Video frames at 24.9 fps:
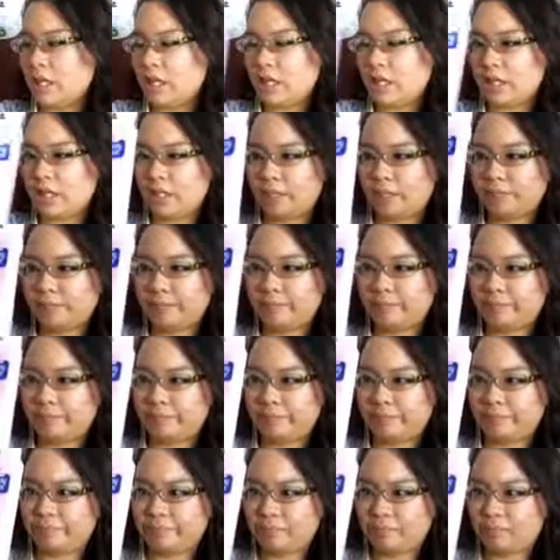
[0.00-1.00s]
Um,
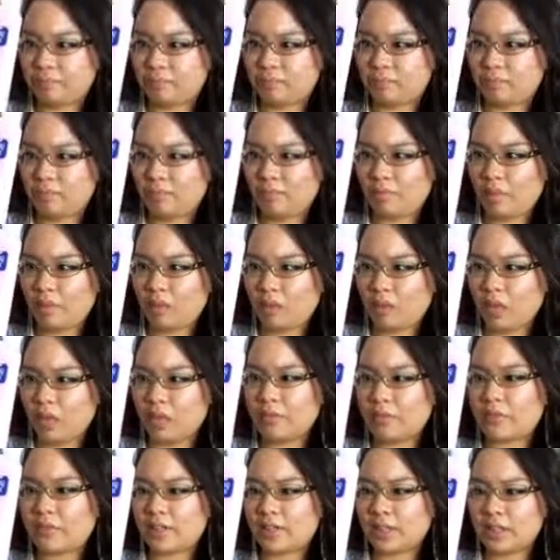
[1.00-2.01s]

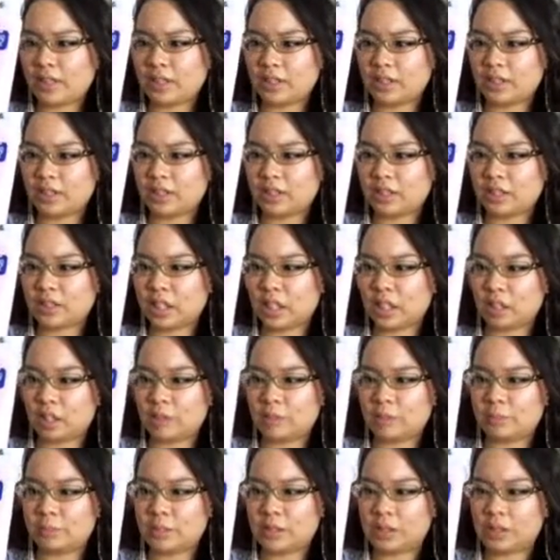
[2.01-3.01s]
I find that this
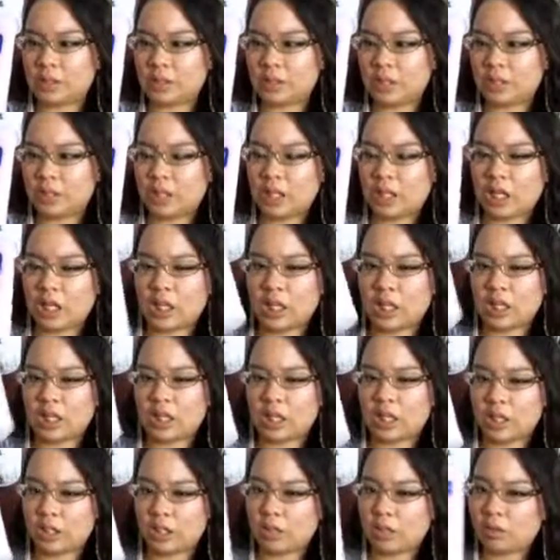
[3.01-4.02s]
helps a
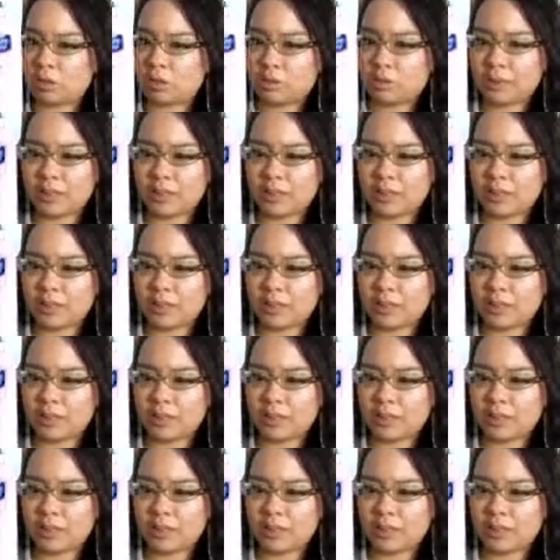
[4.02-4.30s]
little